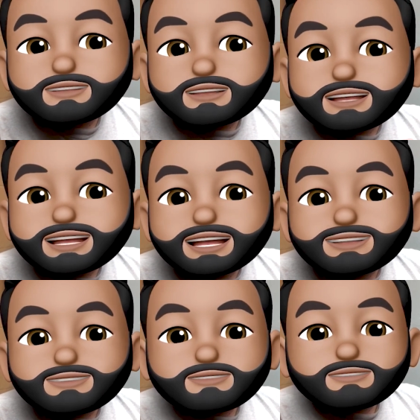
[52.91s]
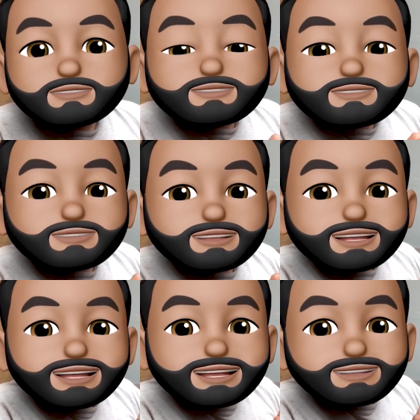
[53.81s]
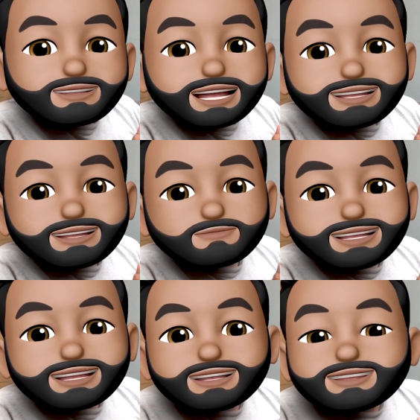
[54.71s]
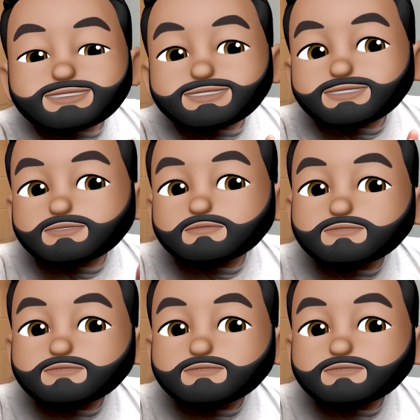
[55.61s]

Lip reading: a lot, and I kept getting